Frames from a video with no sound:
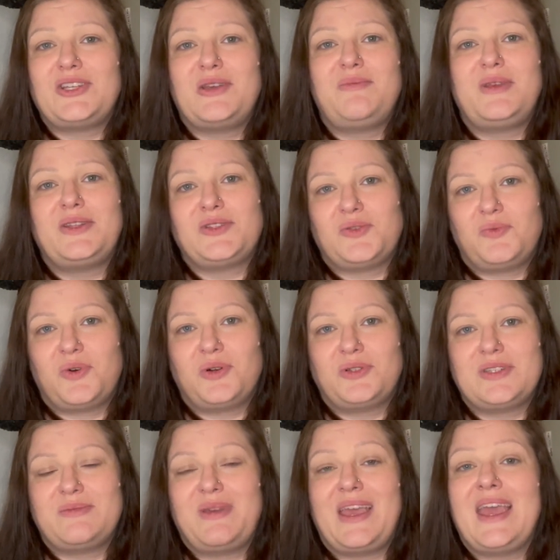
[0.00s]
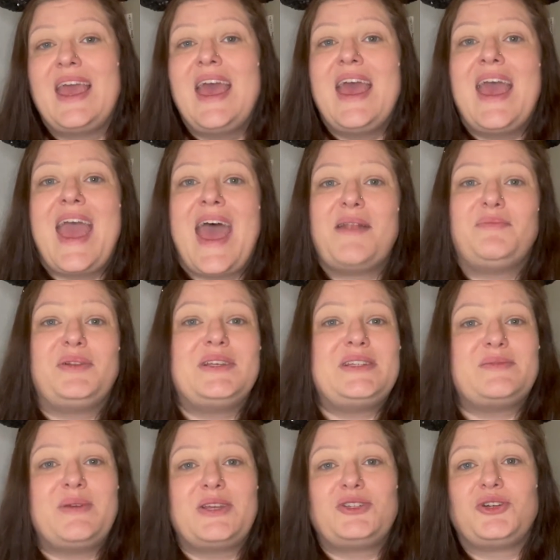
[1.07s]
It means the world to me. And
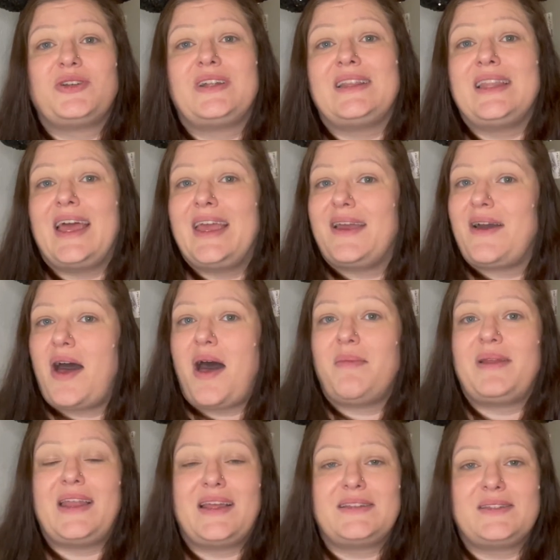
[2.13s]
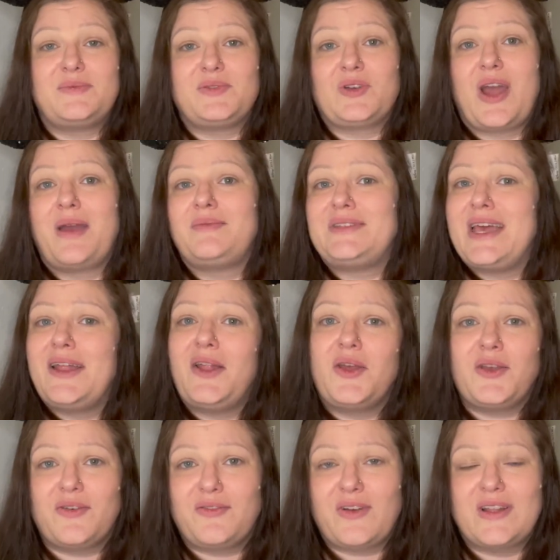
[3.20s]
please make sure to like, comment, and subscribe. Tell all
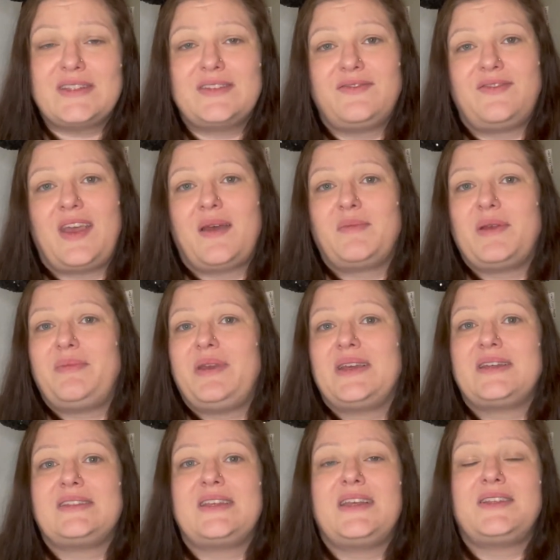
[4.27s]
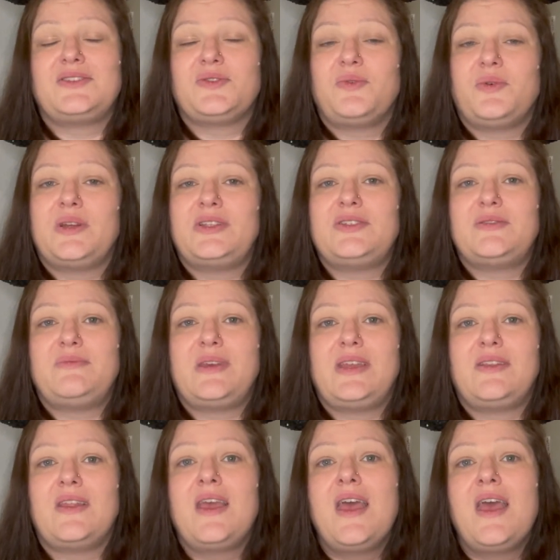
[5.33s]
your friends and family, because it is going to
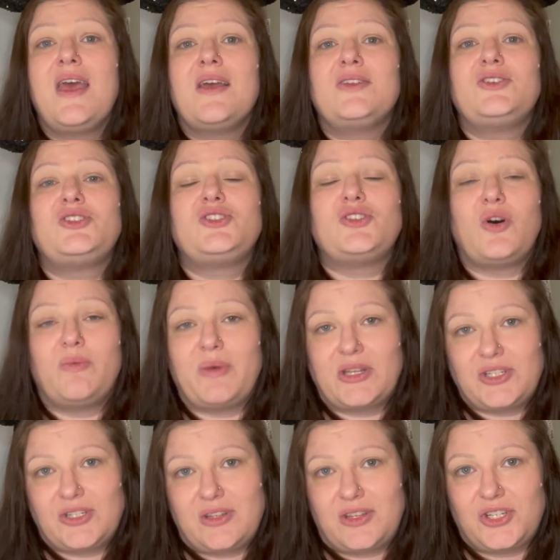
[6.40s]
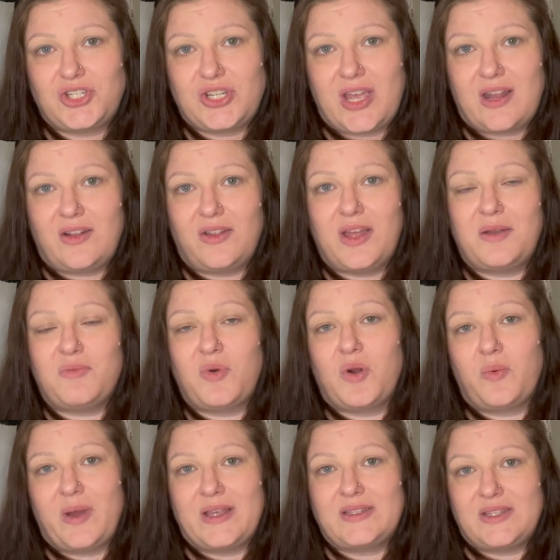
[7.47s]
mean so much to this channel in more
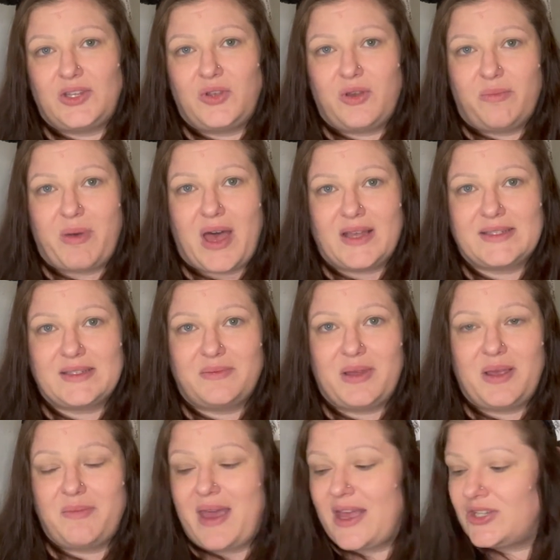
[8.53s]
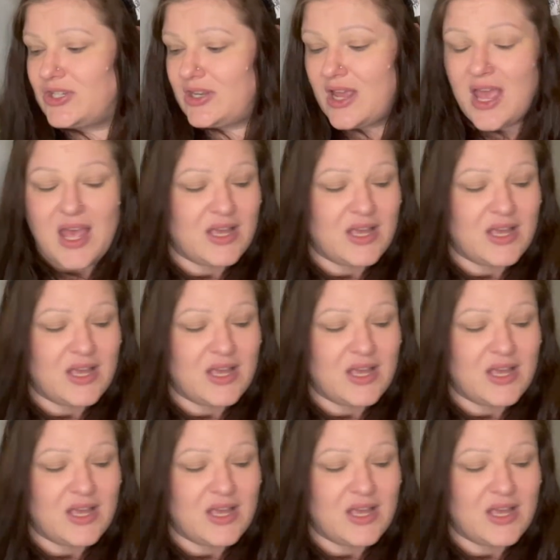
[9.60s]
ways than you could possibly imagine.